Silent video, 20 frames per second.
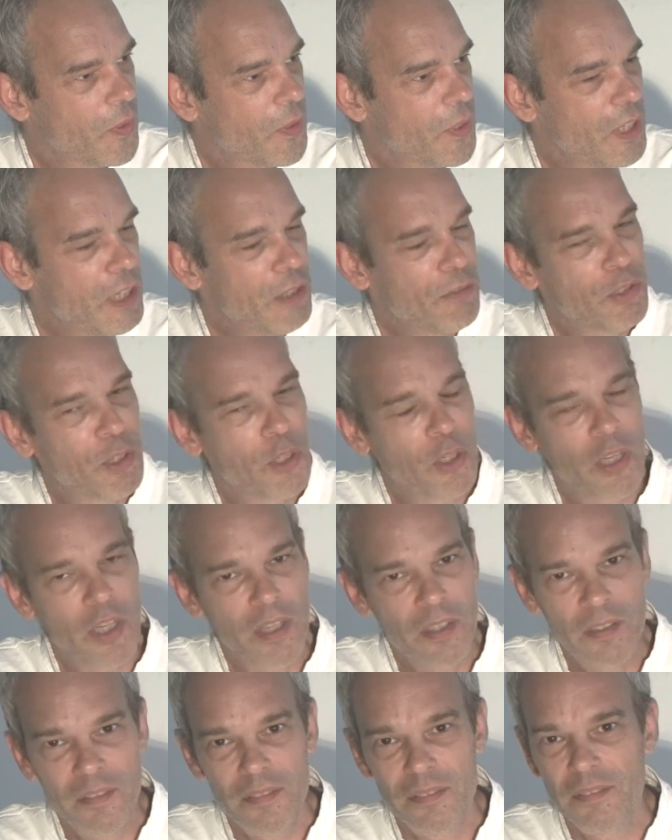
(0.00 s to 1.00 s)
Even
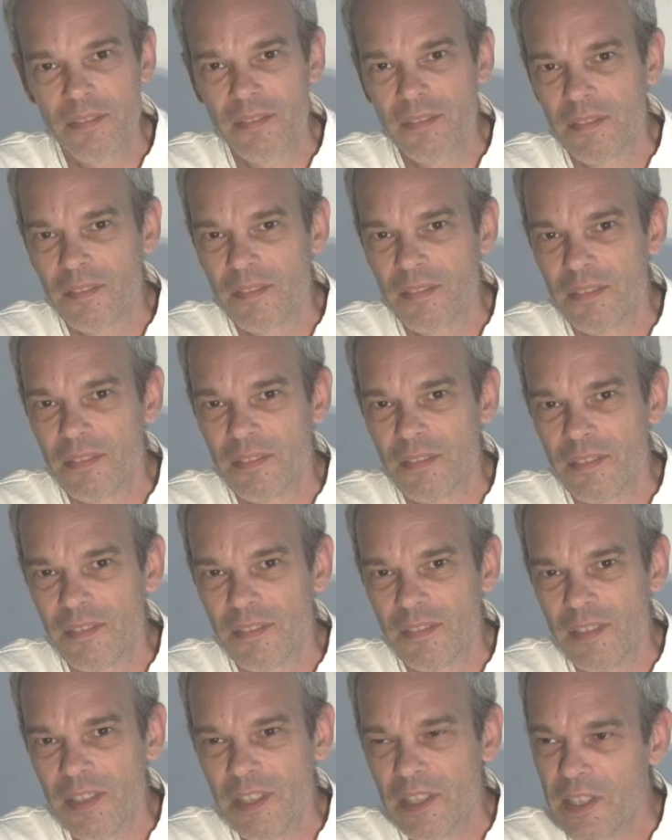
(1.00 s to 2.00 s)
then,
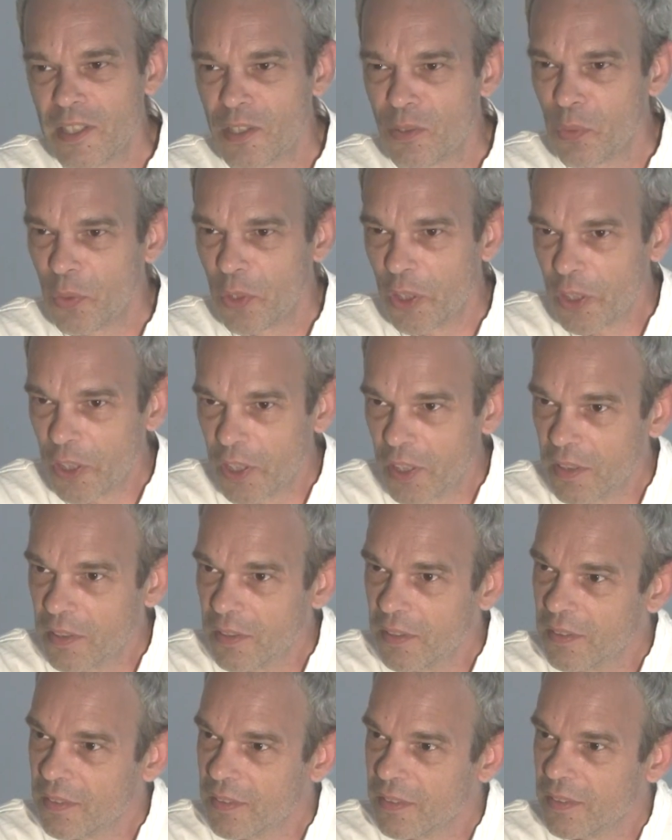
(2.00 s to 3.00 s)
it is working
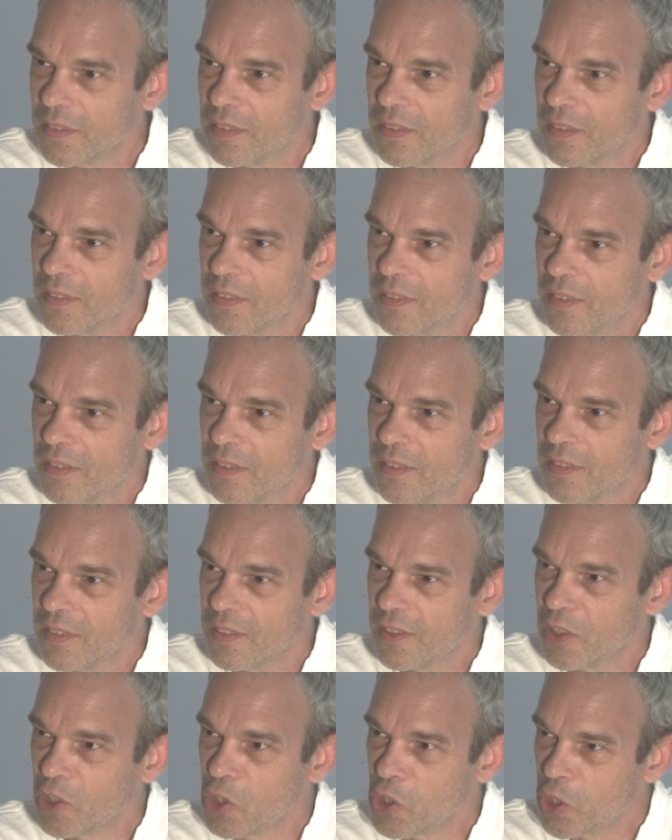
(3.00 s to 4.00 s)

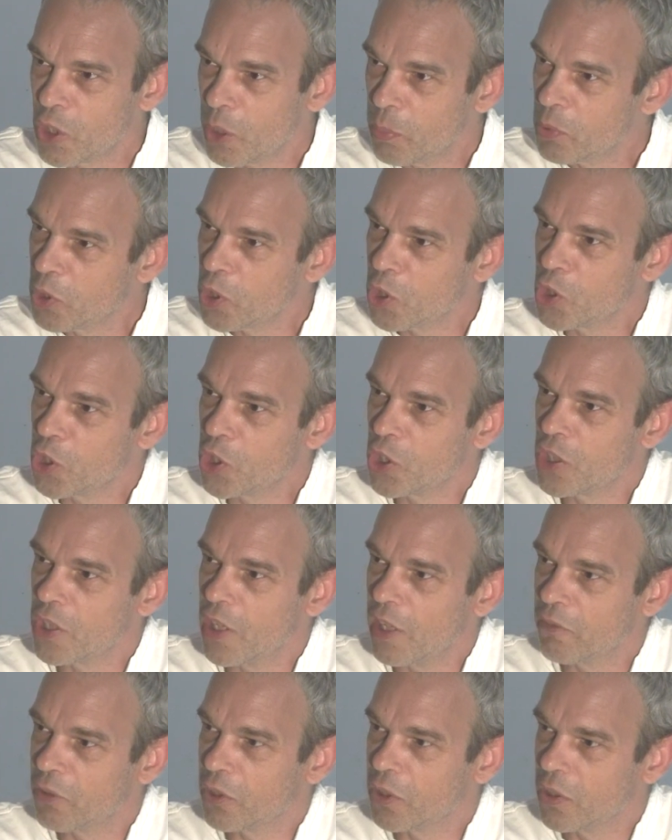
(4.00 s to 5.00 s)
on the subconscious
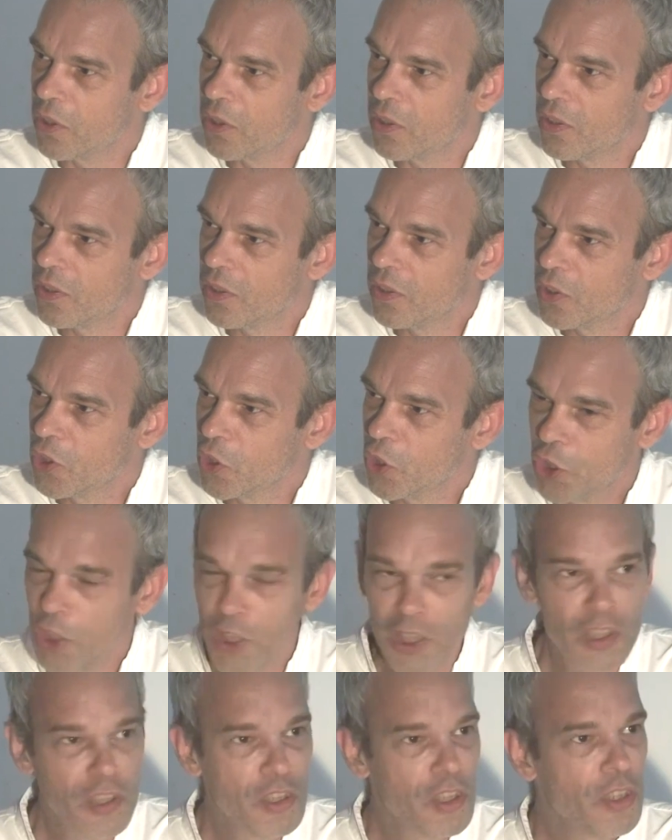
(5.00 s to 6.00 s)
level,
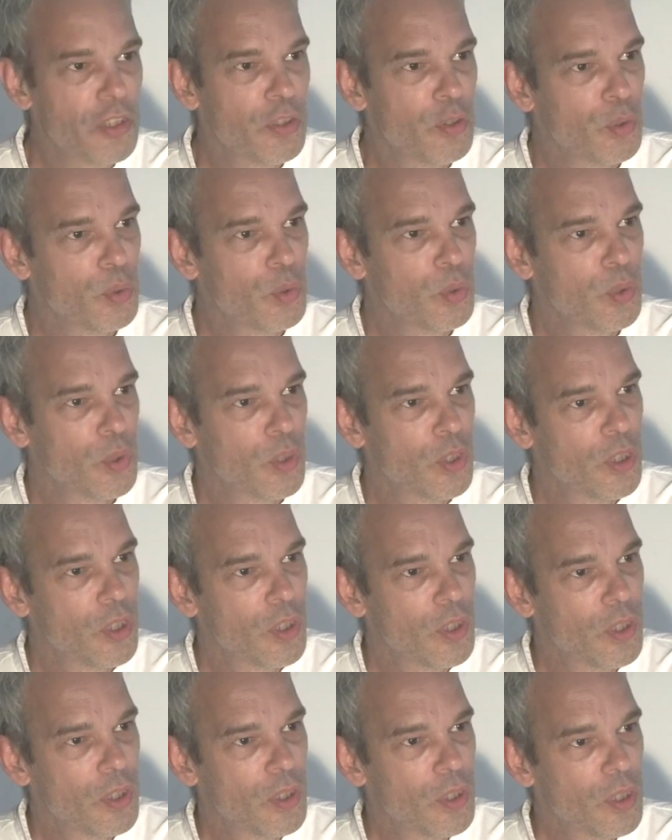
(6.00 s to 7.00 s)
changing you,
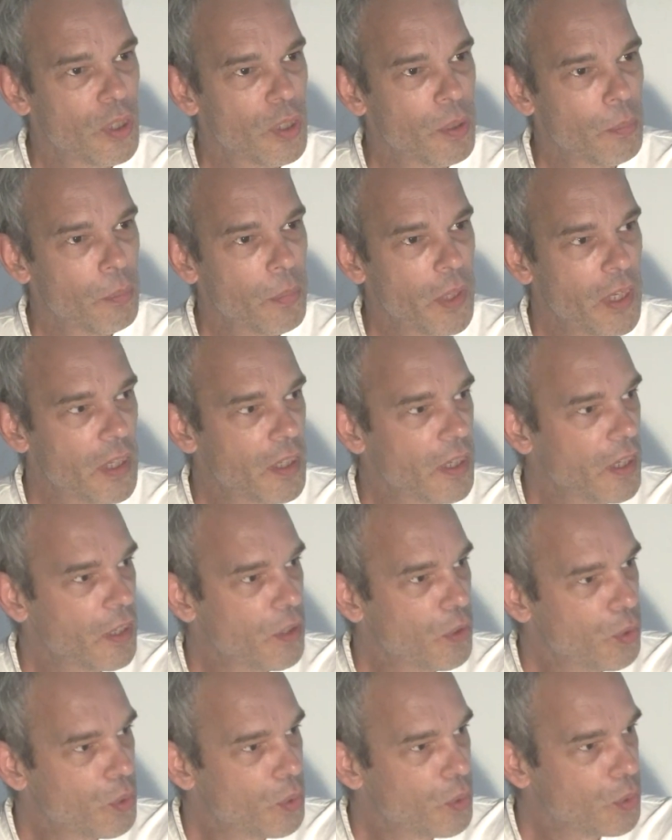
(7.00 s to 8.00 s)
making
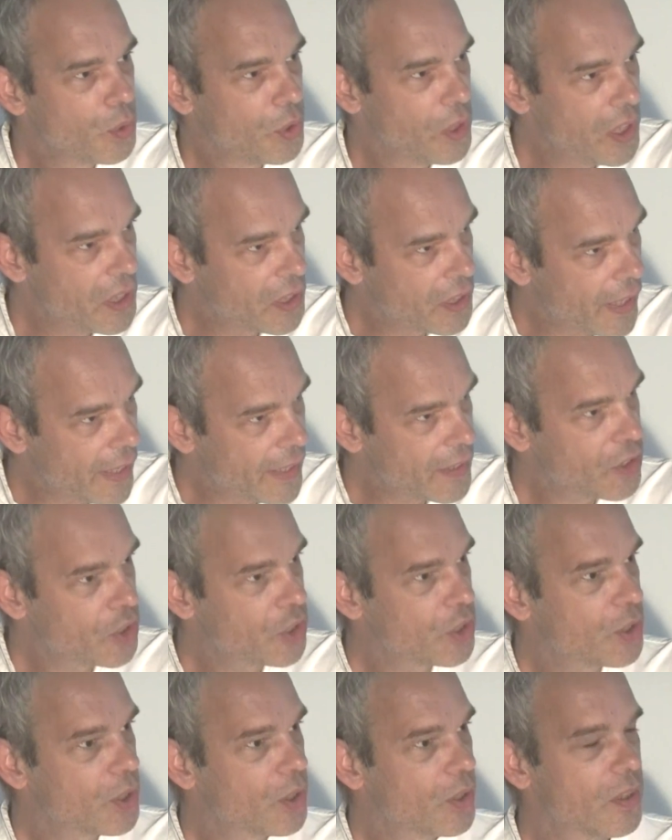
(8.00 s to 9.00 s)
you detach